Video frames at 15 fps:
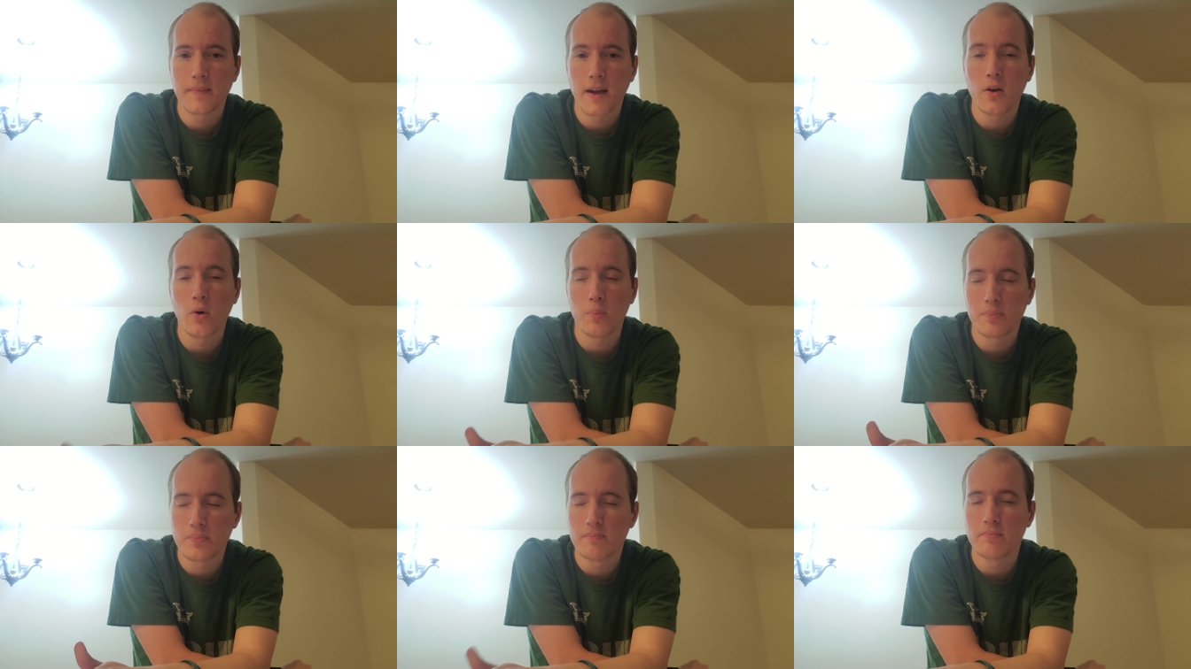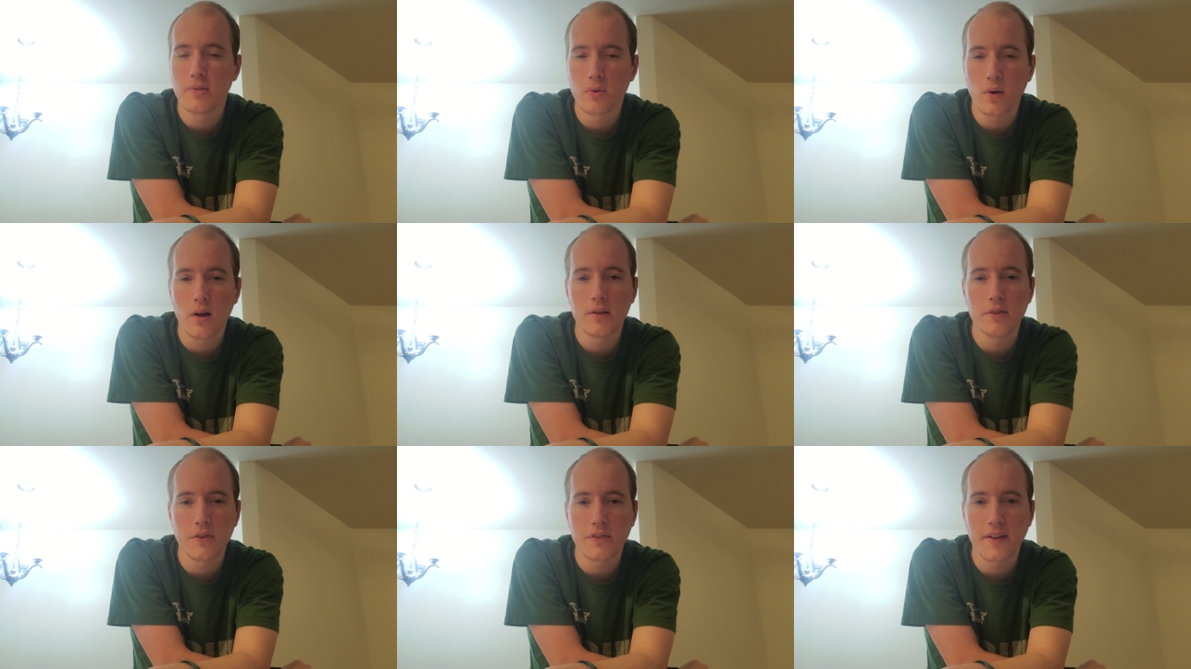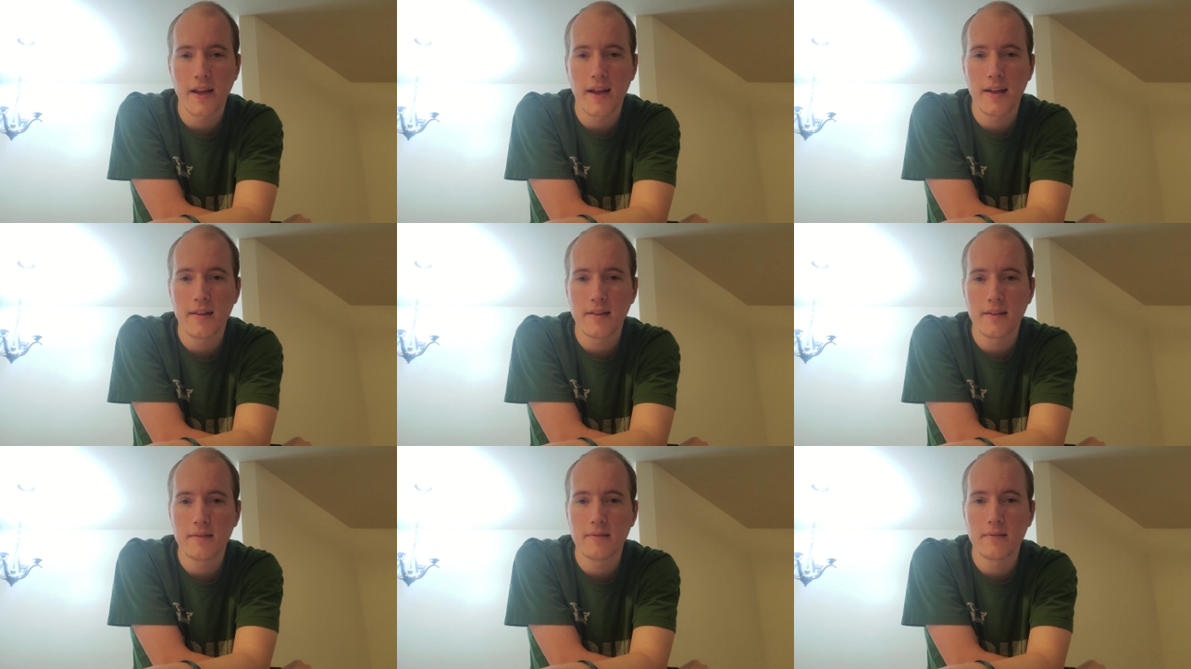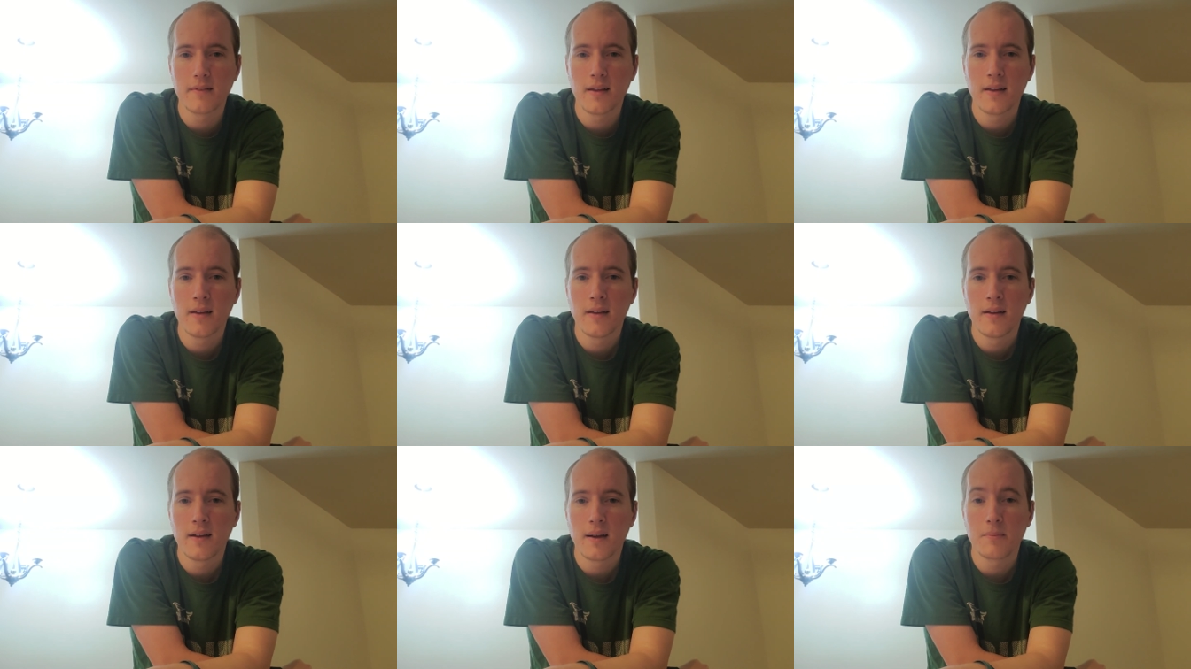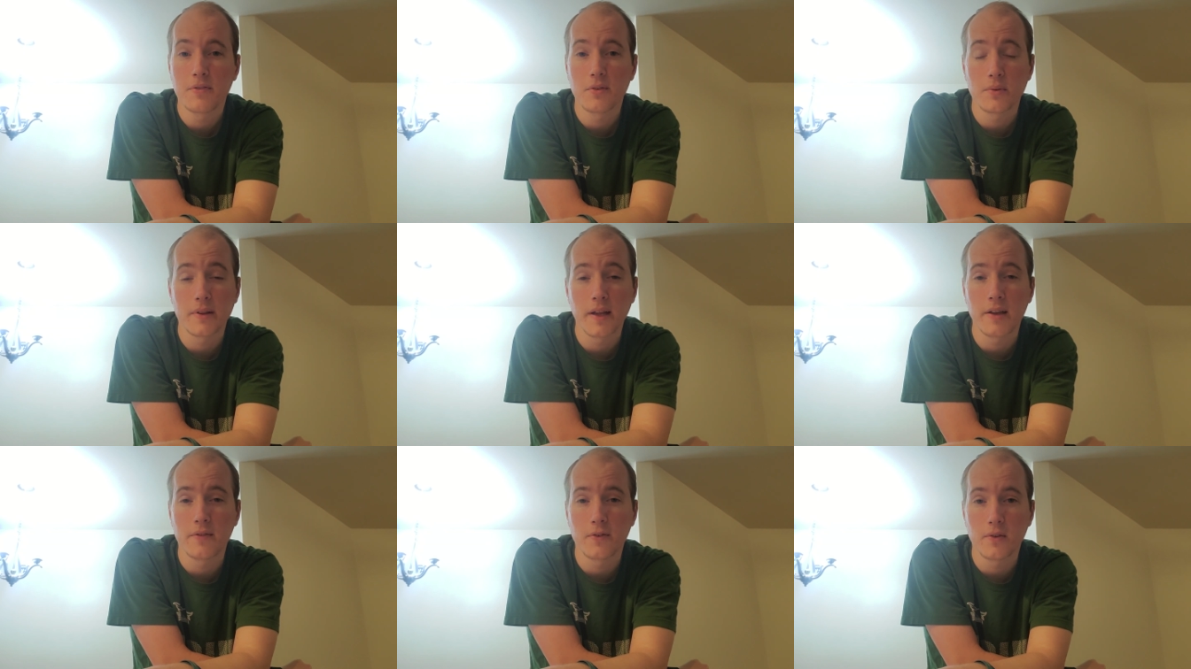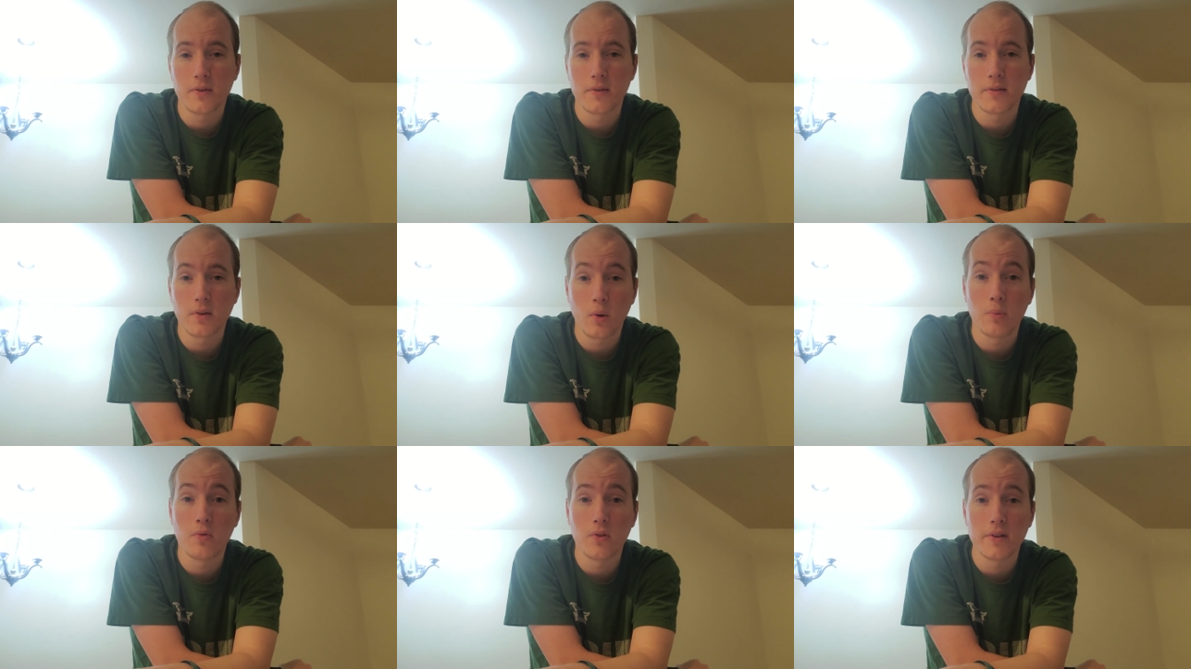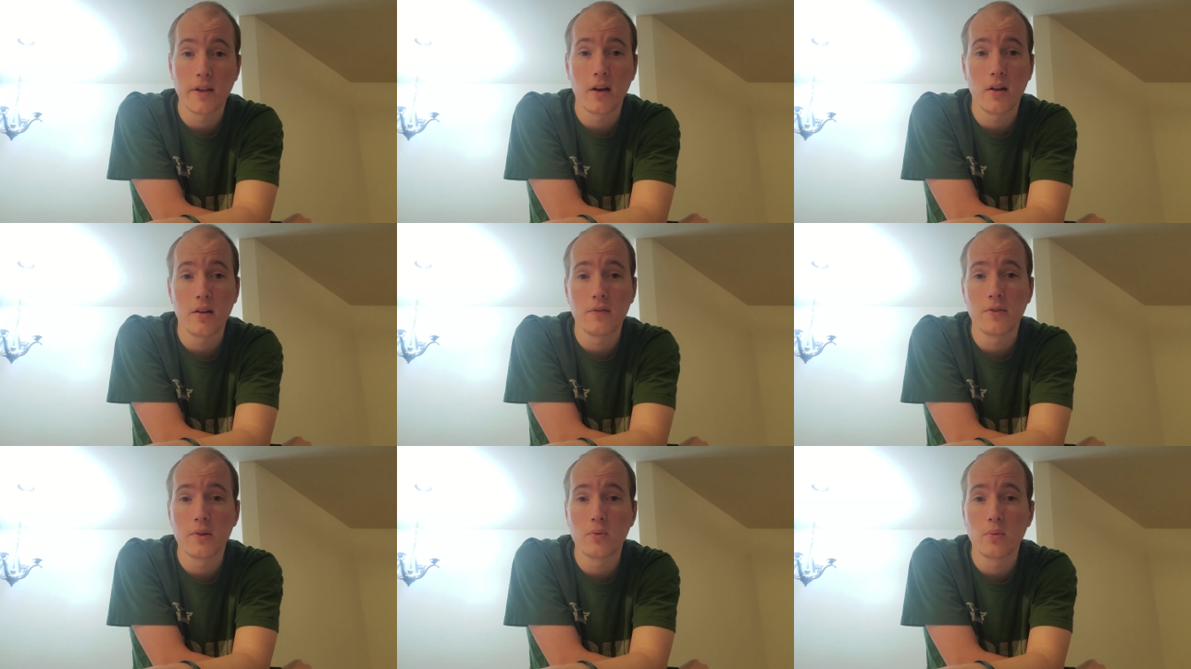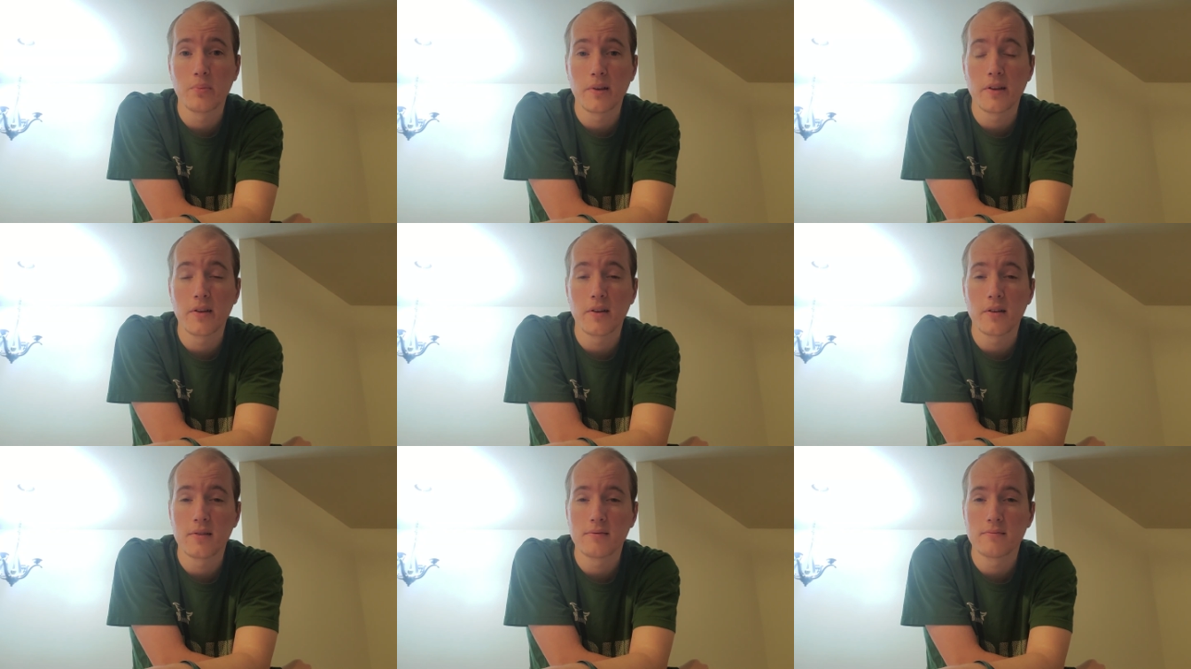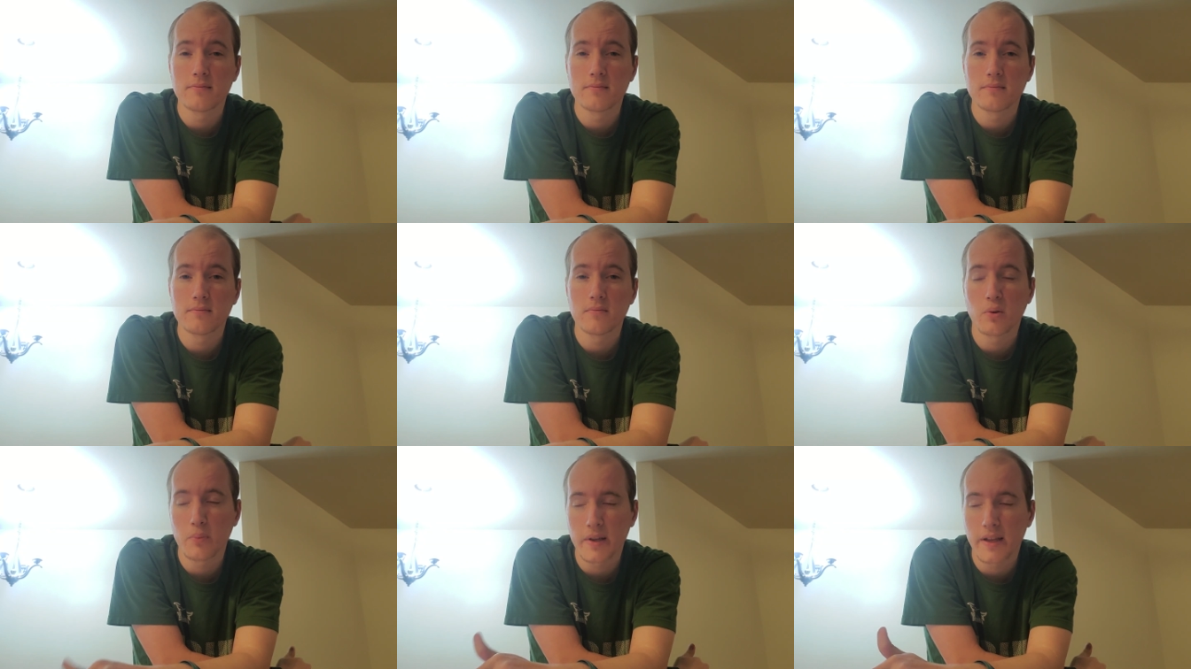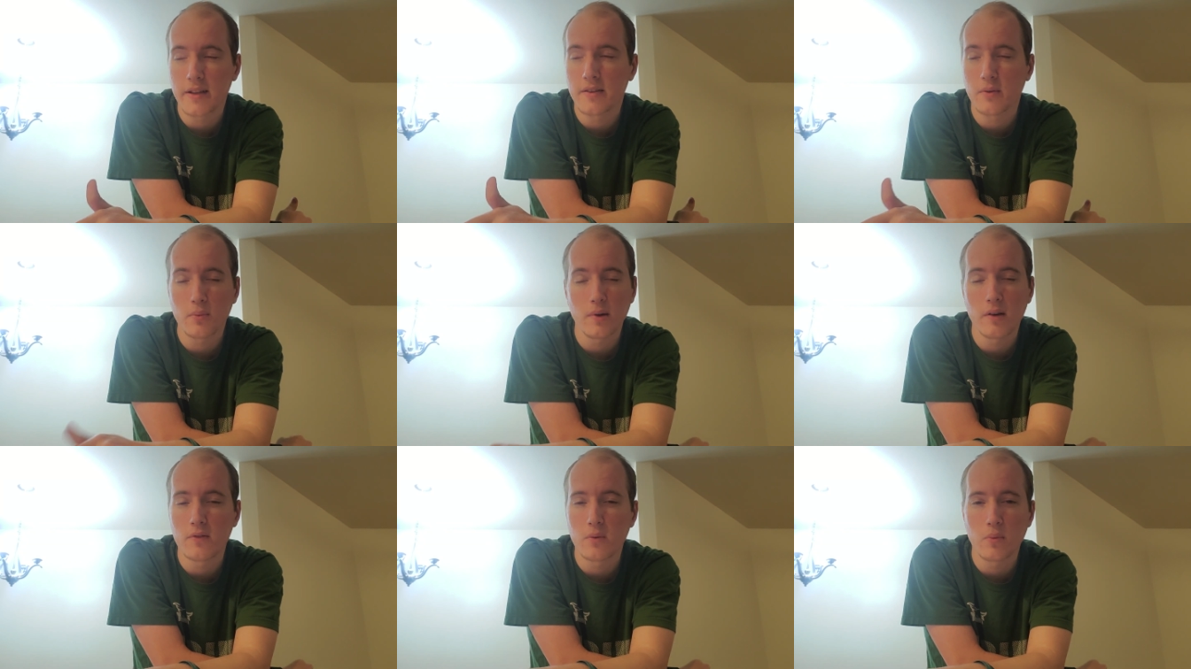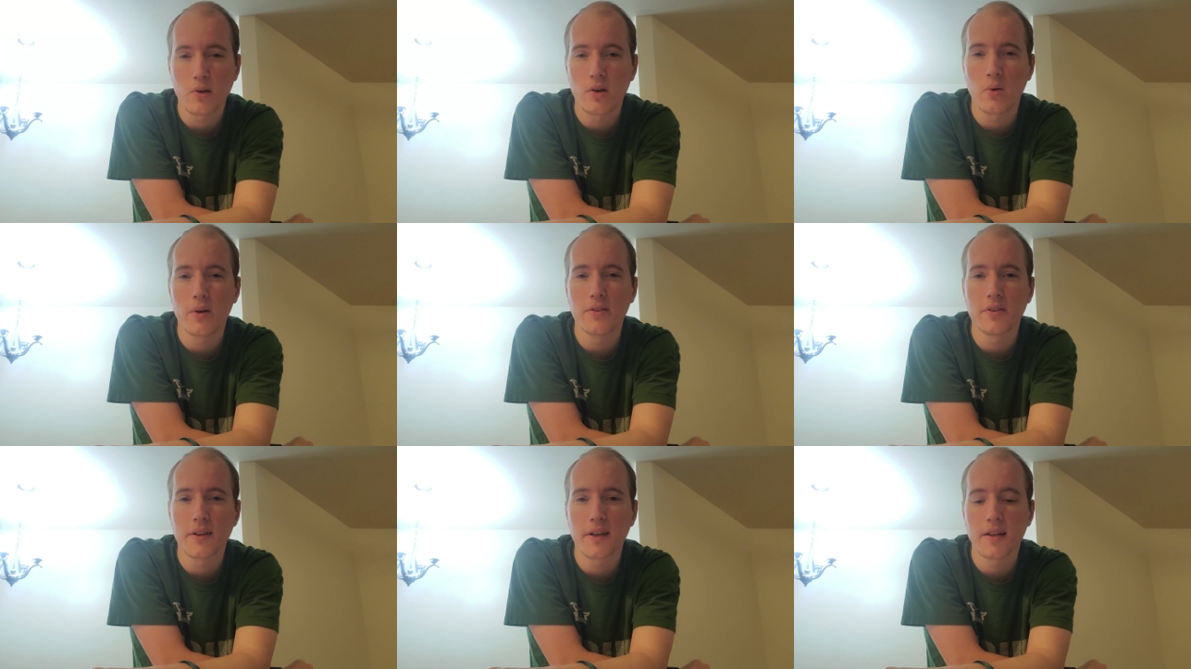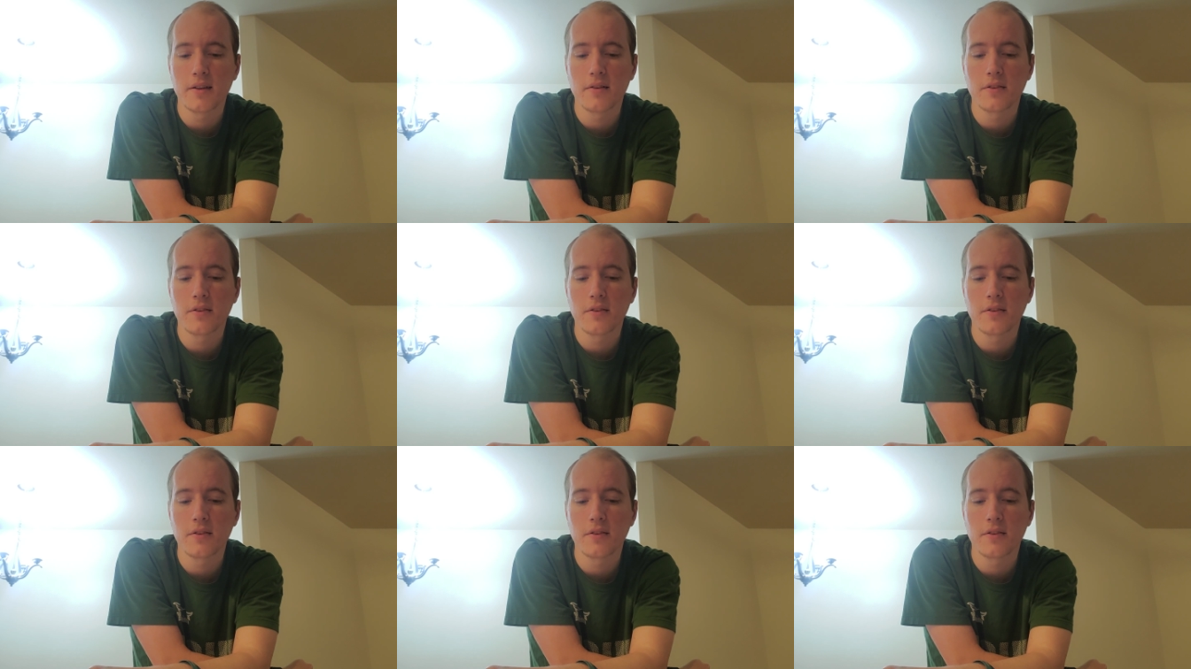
I hope you all understand. And I'm so thankful and hopeful that all of you will be here when we get to wherever we're going together.